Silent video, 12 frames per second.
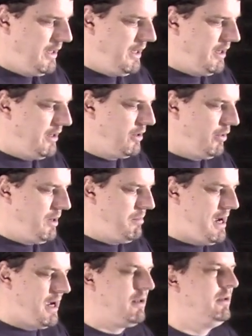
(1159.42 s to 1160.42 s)
Again, going
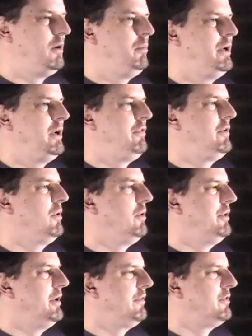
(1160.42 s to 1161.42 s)
back a little bit, if you're
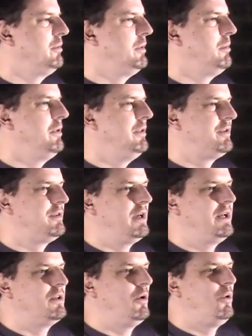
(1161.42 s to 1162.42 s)
old enough to remember, this is
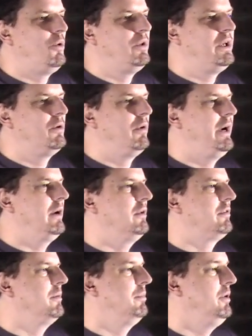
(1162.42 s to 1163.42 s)
like the holy grail
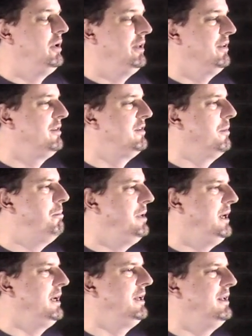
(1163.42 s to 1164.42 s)
of computing. This is a
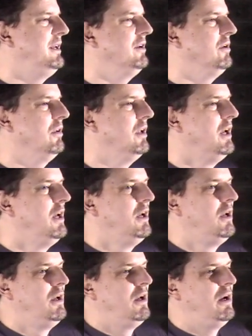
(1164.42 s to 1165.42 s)
big deal.
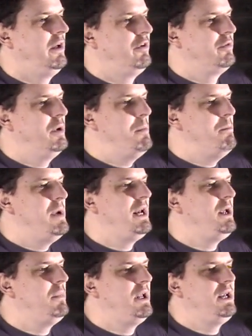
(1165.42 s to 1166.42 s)
Uh, there's been
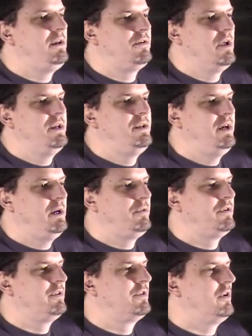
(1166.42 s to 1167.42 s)
many, many
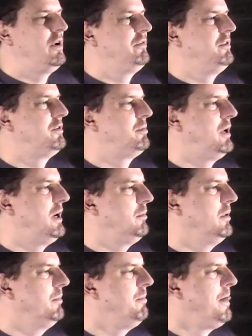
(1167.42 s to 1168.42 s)
attempts to solve this
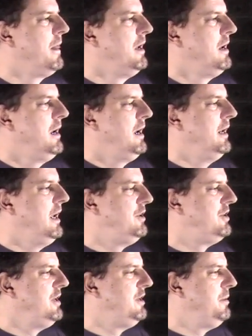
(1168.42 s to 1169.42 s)
problem. And
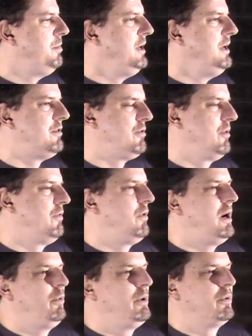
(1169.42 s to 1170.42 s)
HTTP, sort of
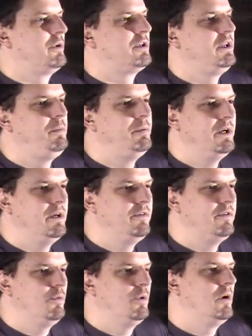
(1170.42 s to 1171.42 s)
while we were sleeping,
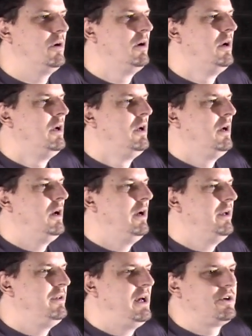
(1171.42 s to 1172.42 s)
as it were,
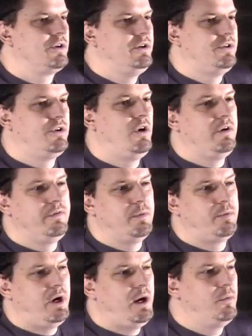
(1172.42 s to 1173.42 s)
uh, has actually solved
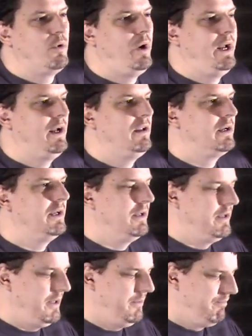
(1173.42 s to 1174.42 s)
the problem quite
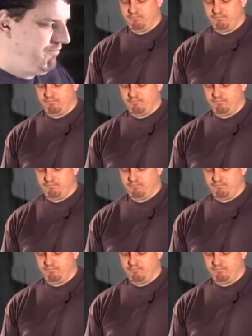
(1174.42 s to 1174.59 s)
elegantly.